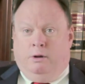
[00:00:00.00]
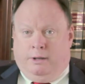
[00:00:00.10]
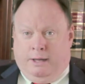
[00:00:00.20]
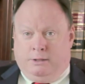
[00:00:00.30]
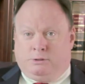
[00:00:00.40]

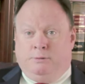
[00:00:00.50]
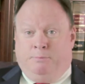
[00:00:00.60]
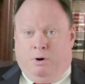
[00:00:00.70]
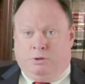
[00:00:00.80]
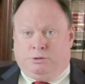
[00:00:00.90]
against the
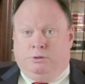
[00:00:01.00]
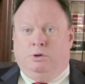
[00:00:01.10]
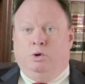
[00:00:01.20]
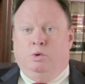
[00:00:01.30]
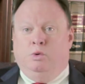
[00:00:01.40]
person
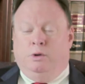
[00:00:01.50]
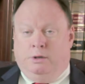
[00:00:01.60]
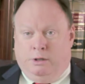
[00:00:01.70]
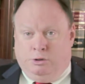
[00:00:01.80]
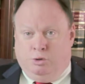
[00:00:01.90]
who
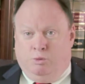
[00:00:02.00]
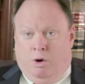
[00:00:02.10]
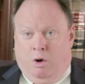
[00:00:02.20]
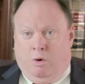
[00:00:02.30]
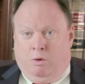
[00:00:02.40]
did you
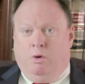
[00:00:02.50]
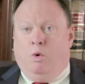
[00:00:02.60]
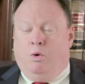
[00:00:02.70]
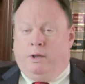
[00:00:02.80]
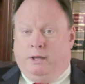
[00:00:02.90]
wrong,
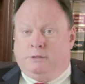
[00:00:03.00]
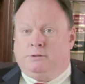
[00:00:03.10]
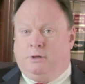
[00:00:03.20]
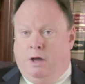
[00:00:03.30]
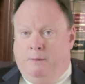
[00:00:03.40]
or against
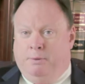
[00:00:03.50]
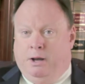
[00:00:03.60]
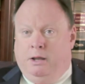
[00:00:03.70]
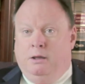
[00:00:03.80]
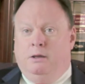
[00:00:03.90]
the
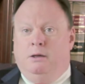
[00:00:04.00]
company